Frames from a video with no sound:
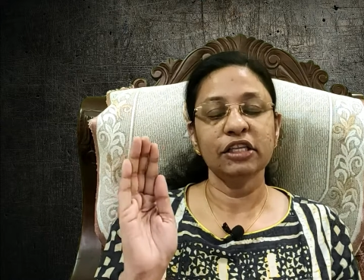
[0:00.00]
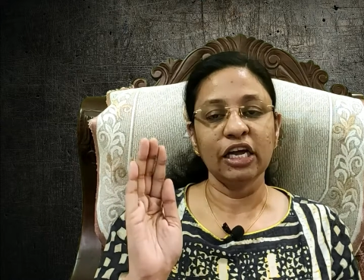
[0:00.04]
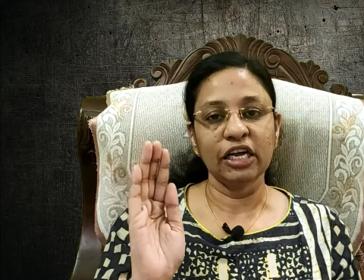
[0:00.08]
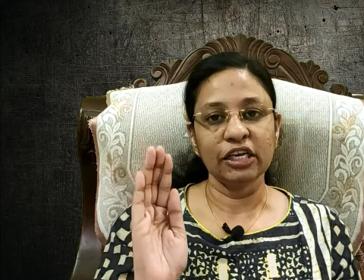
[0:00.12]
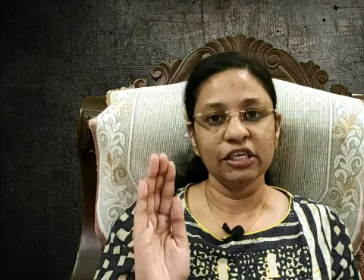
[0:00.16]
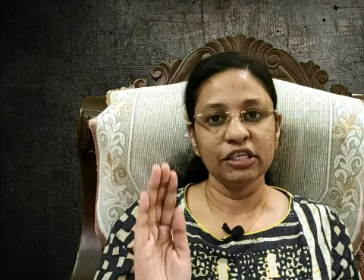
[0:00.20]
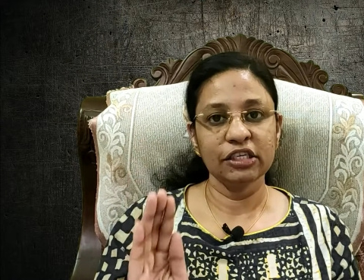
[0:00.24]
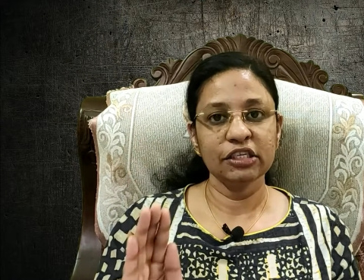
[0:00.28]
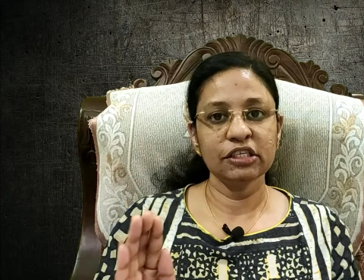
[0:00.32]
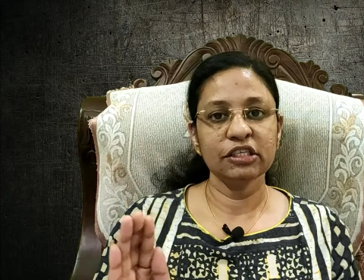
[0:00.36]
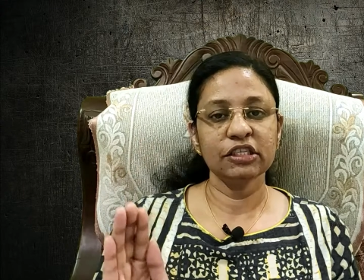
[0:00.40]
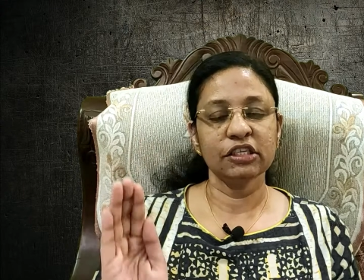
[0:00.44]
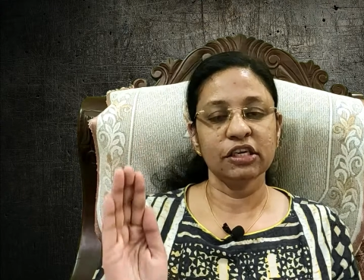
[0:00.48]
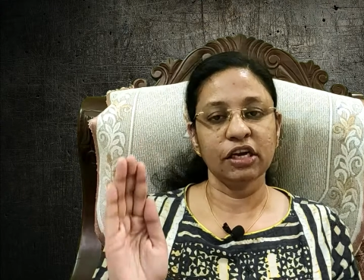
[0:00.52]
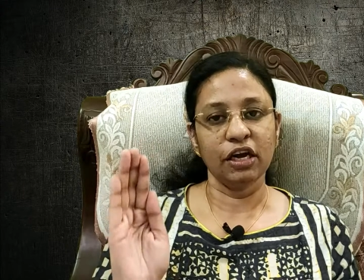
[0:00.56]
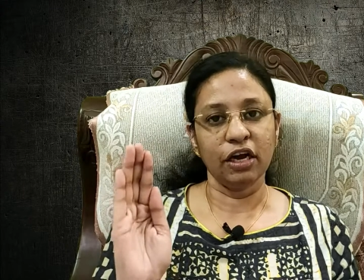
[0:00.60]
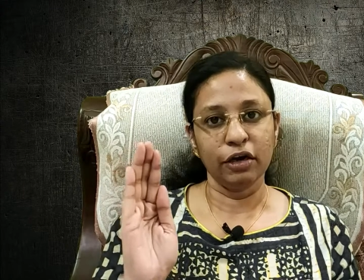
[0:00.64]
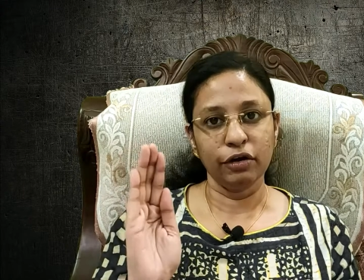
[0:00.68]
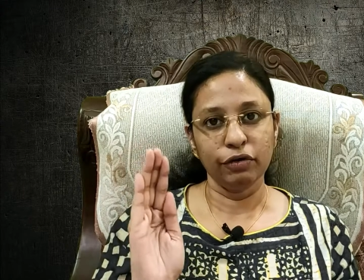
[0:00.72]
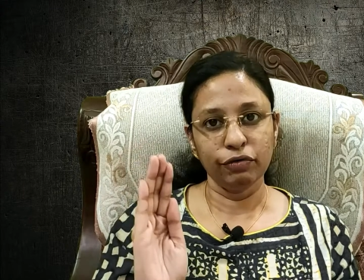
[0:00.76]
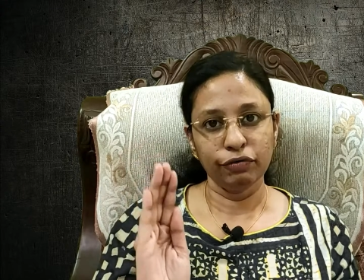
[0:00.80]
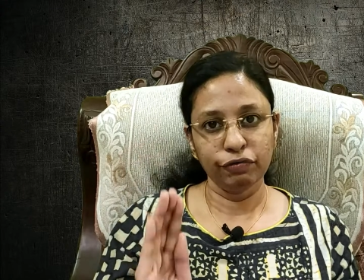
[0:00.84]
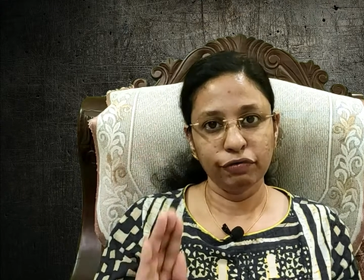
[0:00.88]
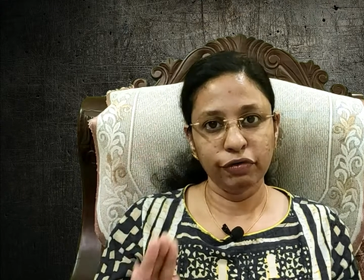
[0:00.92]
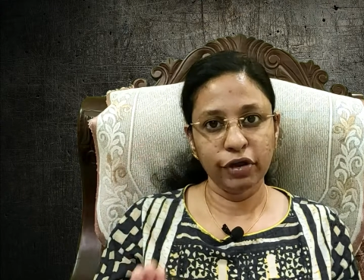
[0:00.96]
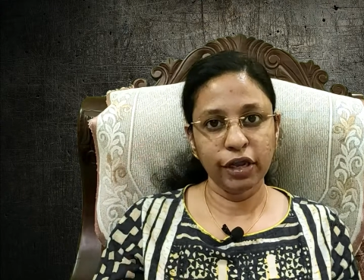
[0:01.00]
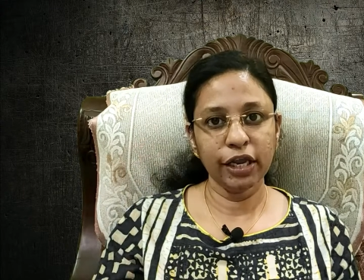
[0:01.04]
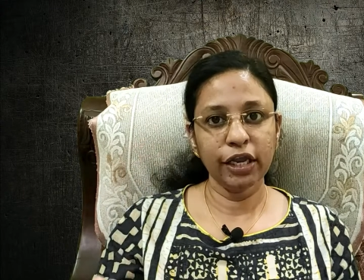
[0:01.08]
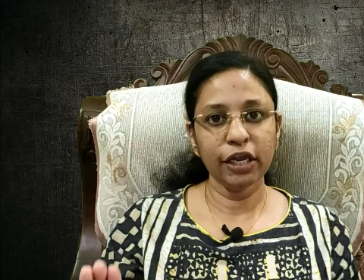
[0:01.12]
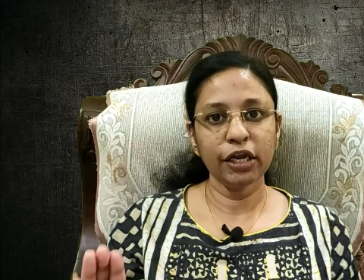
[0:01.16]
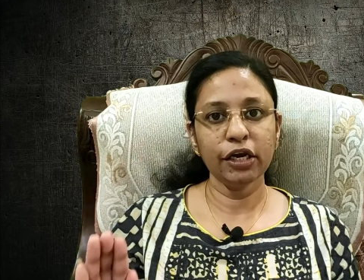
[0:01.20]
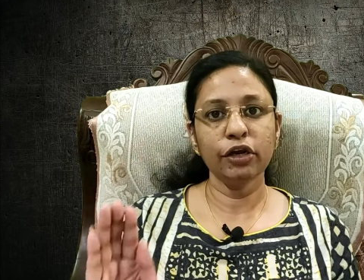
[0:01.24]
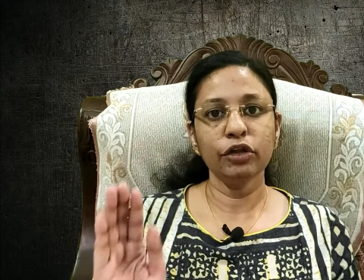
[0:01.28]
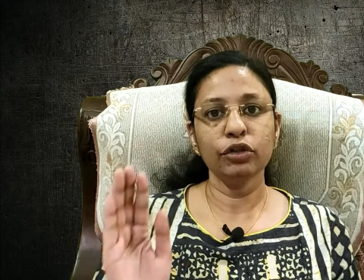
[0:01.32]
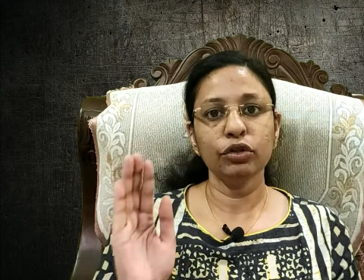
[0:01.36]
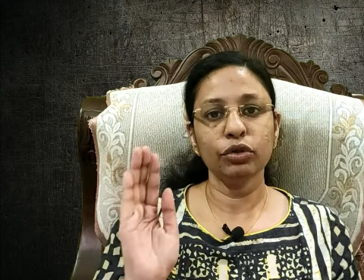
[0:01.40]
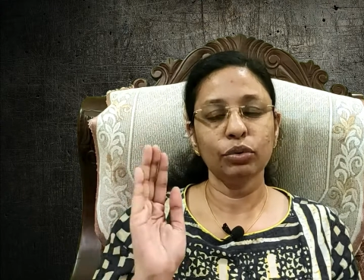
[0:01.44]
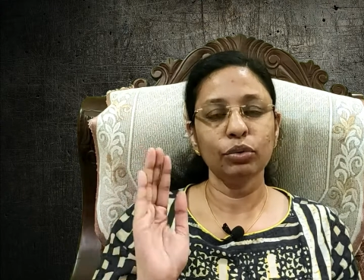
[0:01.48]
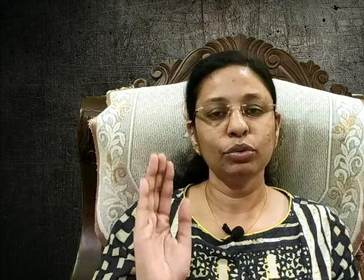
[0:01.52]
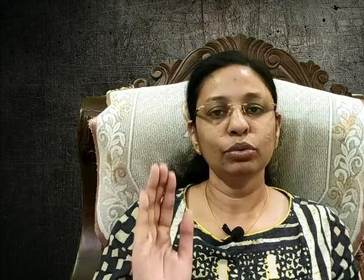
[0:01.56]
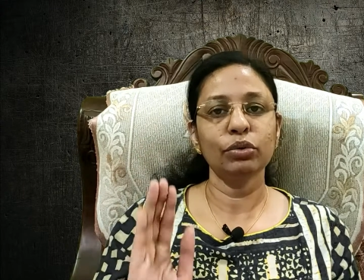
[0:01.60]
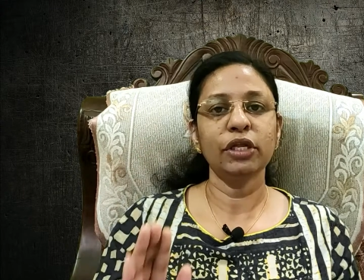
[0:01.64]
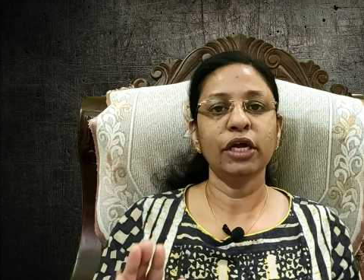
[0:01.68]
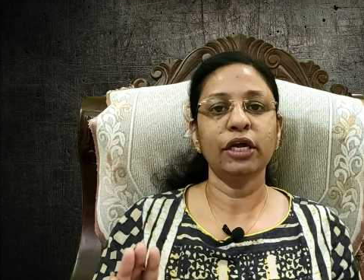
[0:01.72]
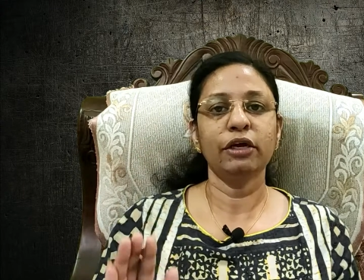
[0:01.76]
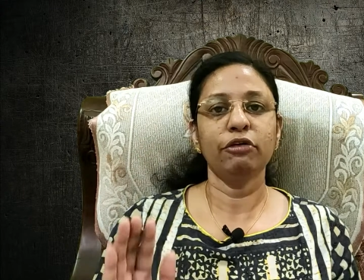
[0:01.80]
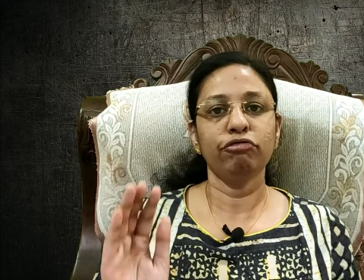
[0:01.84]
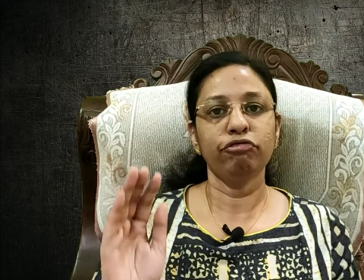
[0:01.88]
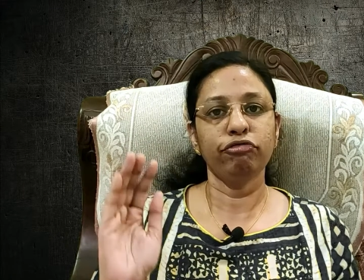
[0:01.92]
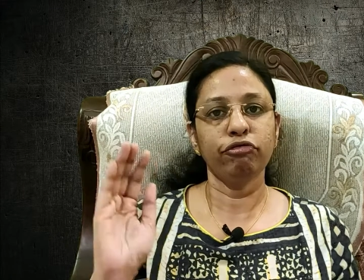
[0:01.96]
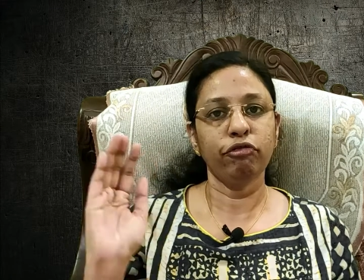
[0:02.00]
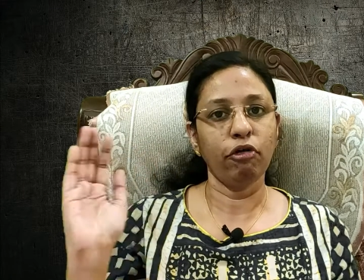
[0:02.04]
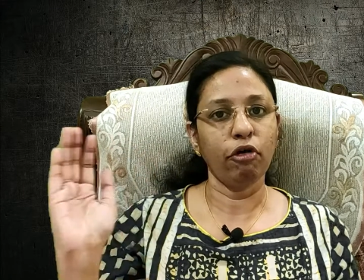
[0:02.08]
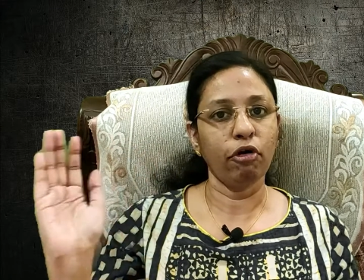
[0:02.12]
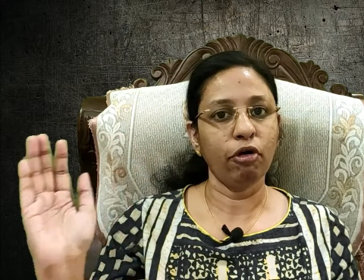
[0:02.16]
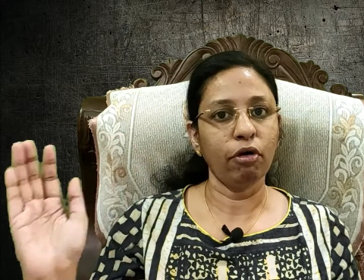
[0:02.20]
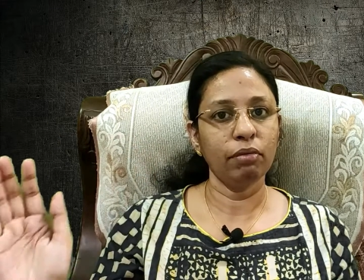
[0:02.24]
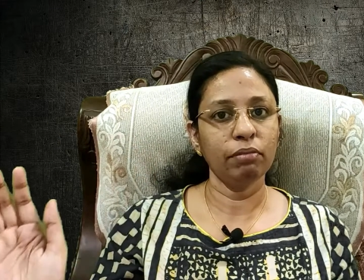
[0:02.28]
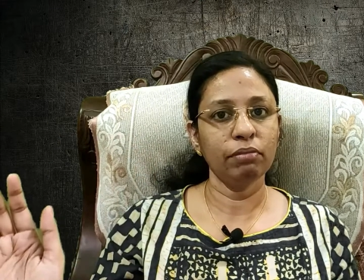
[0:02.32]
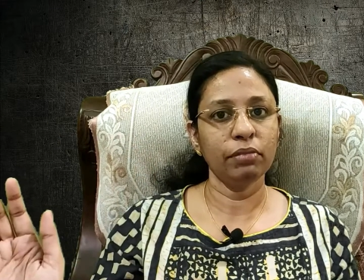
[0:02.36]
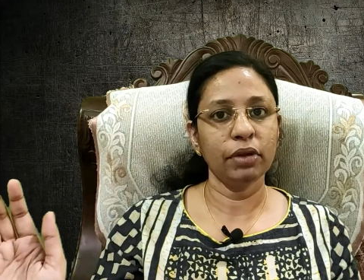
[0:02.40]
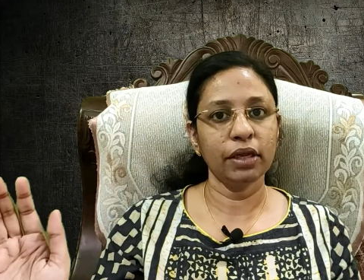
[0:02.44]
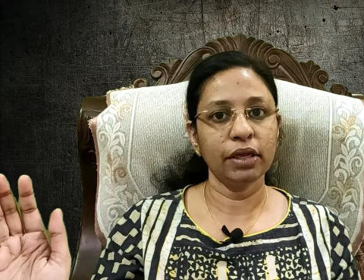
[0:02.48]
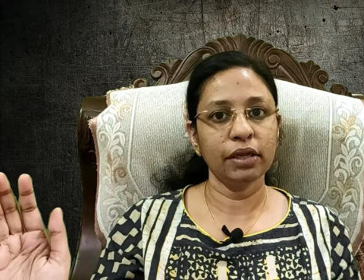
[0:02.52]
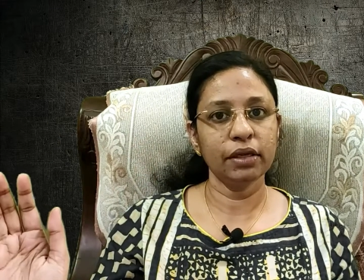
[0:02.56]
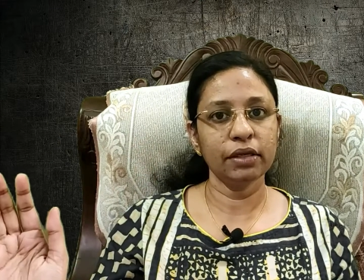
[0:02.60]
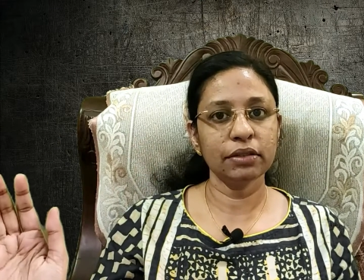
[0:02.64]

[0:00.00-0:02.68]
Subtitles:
that is conveyed through that form